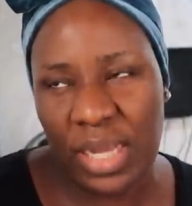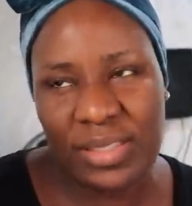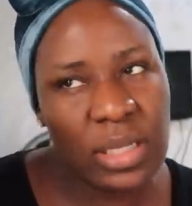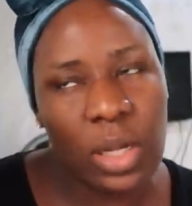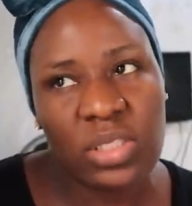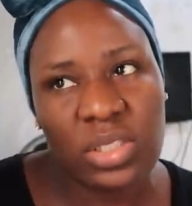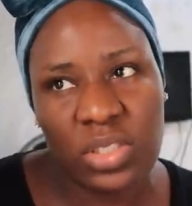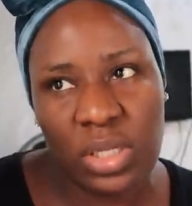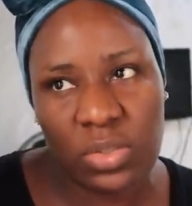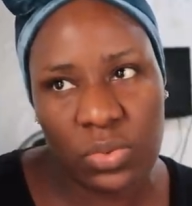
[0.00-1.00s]
I think I was in
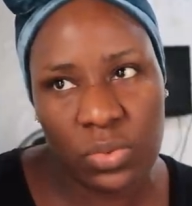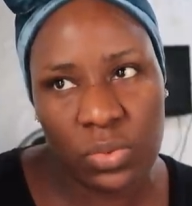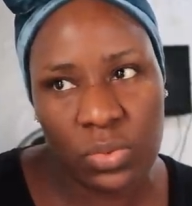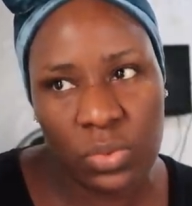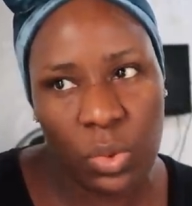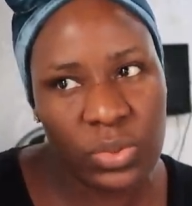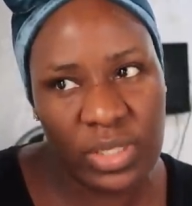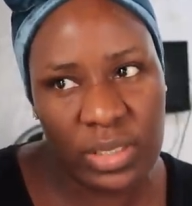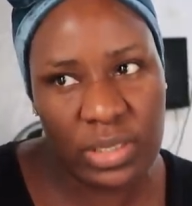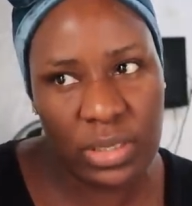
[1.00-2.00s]
JS2 or
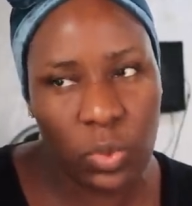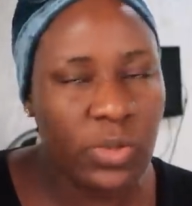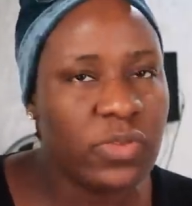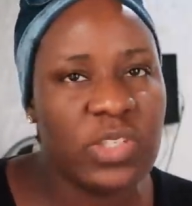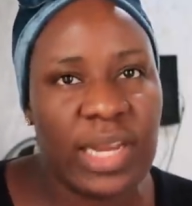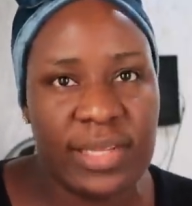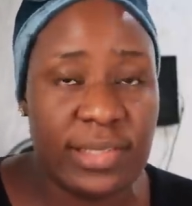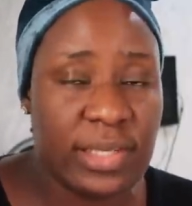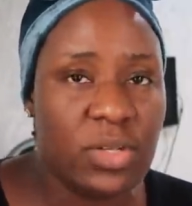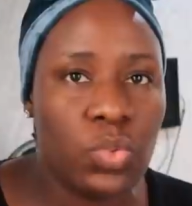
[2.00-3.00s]
JS3, one of those
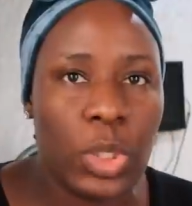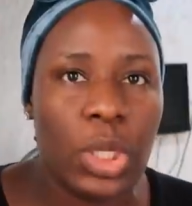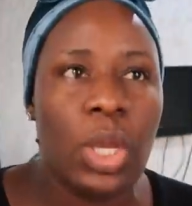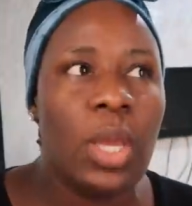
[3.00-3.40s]
classes anyway.